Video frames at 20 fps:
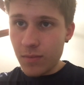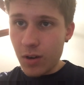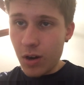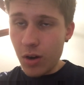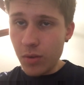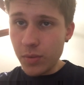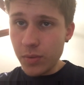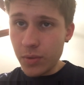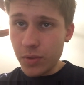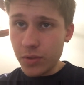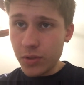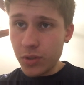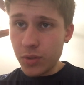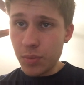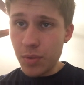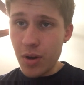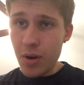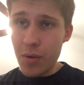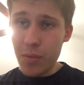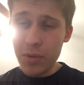Everyone,
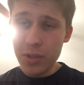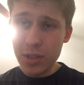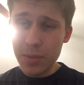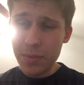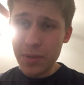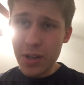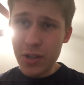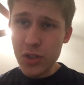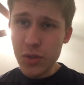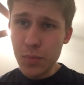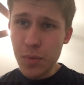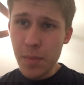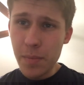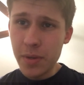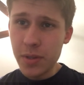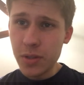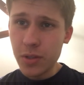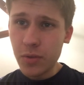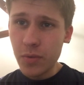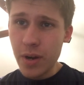yes, we are. What's up, guys? It's
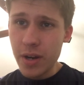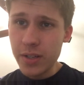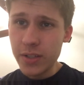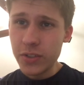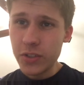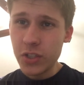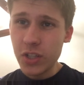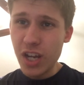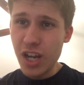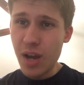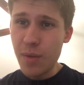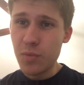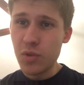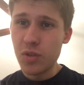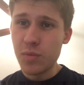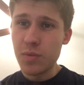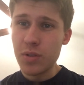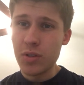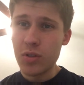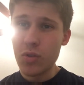McKinley, Crain here. Today, I'm
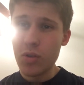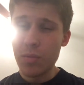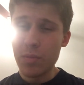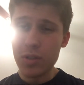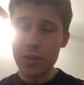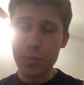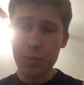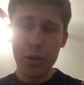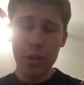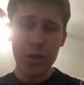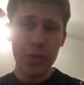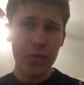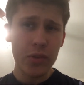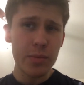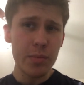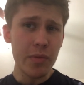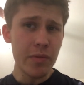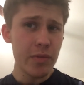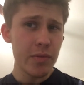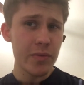going to be doing my
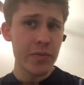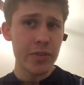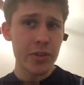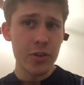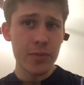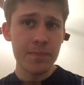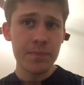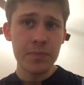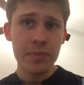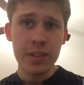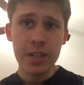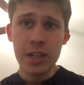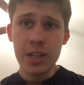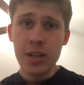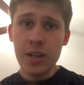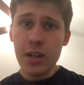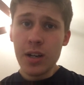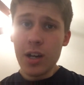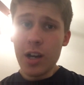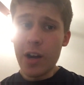spoiler-free movie review
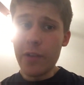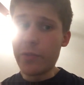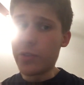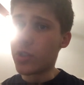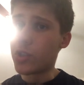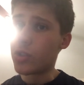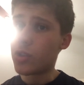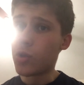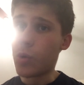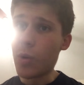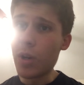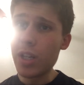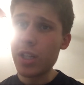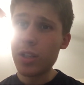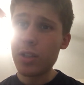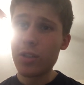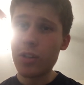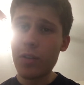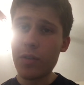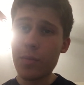of the
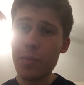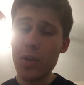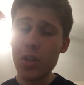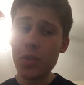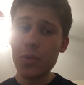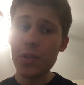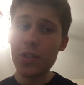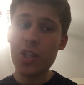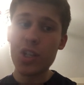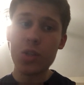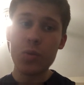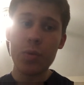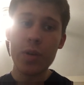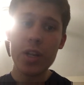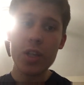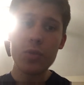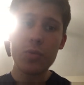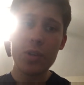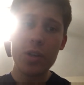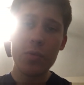most recent
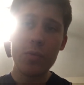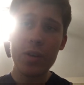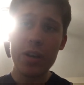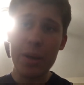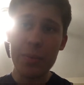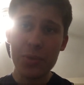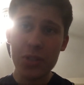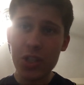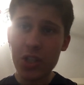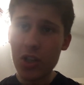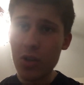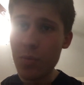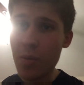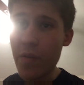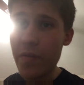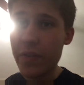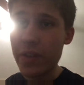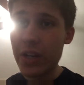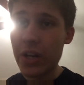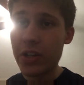2021 MCU
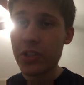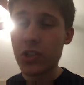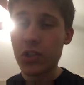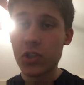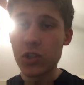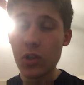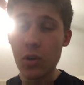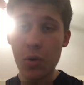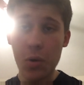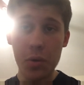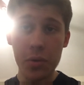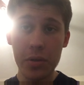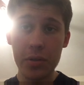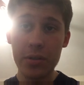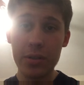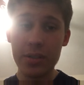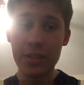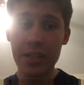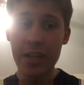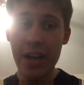movie that I just saw
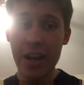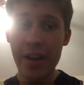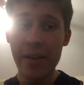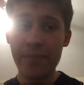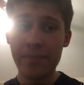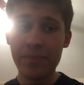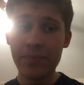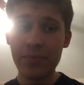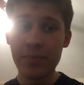earlier today,